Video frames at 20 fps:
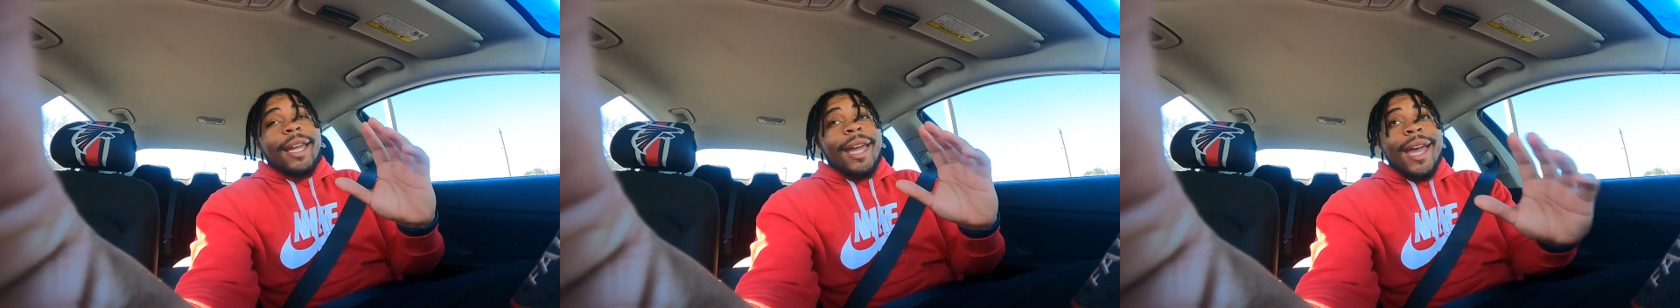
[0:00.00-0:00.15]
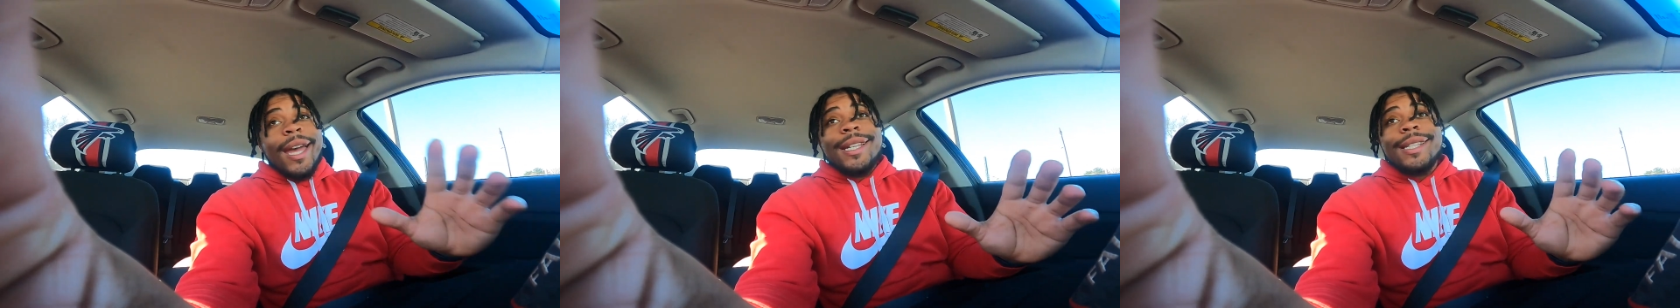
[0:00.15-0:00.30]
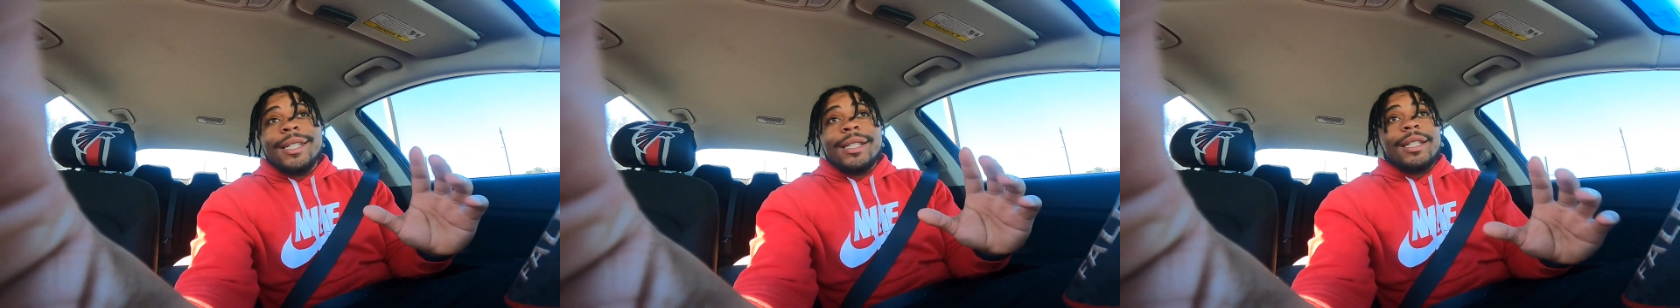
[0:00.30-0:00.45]

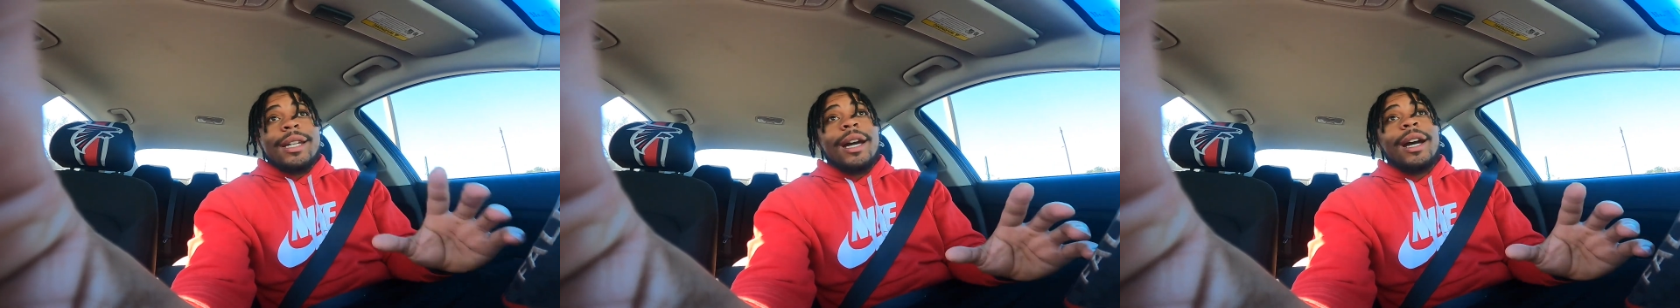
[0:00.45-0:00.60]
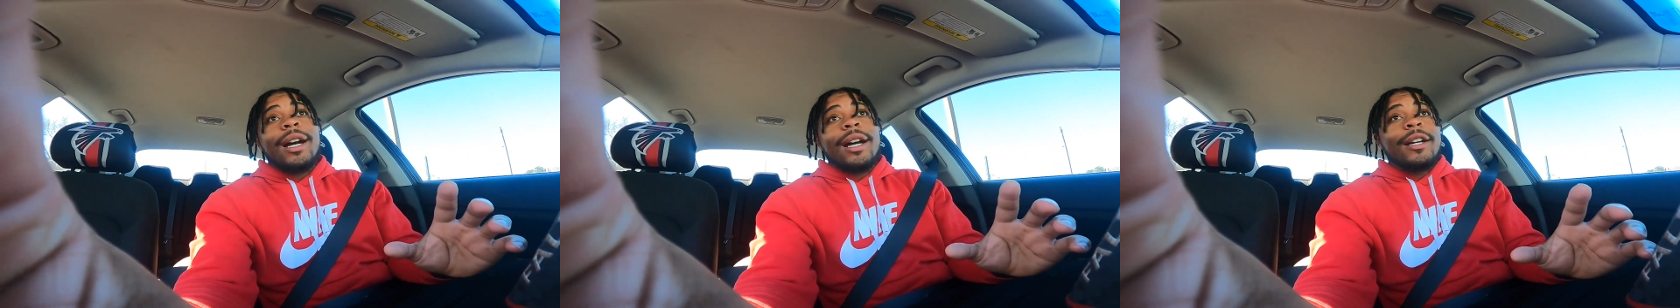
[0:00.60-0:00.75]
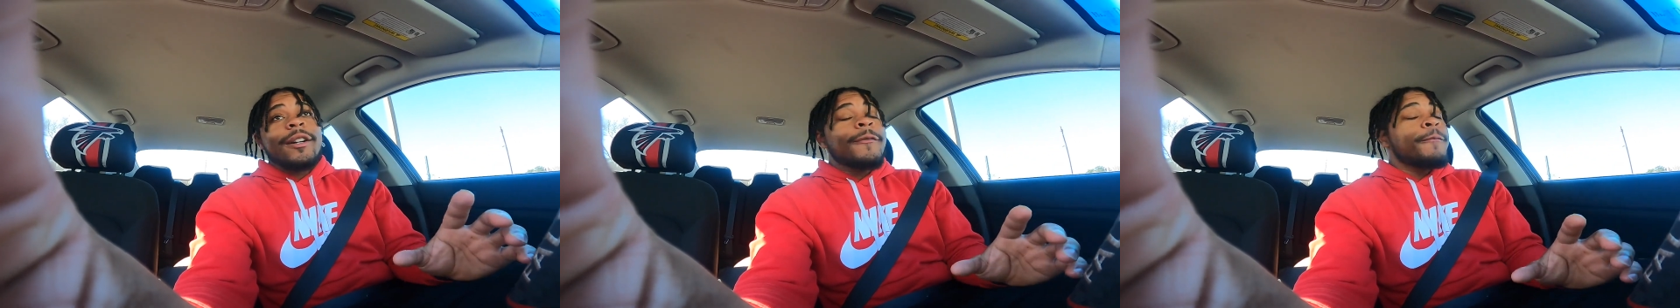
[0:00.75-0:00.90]
Gas is
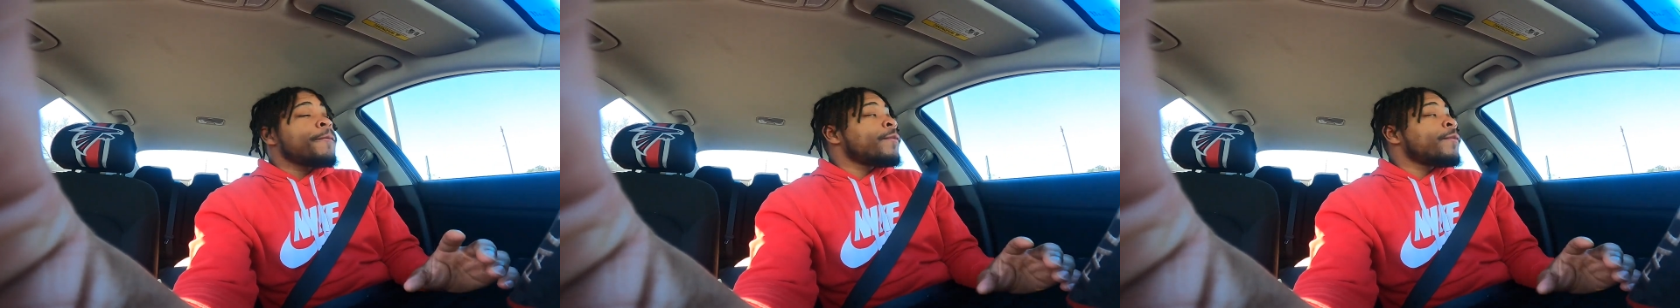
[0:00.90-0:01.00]
high.